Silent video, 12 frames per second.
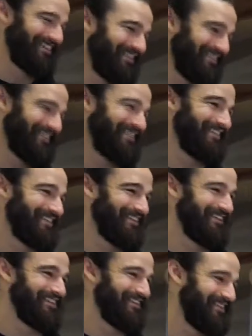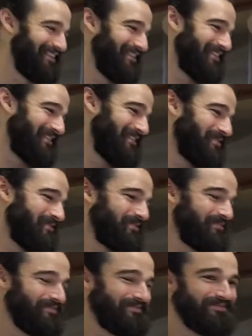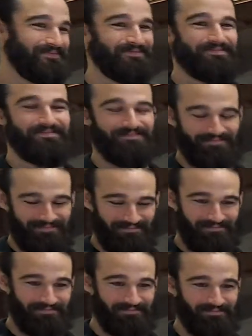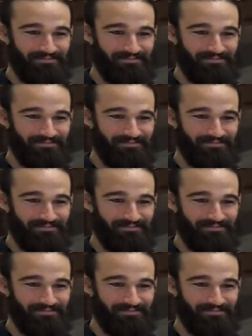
(not speaking)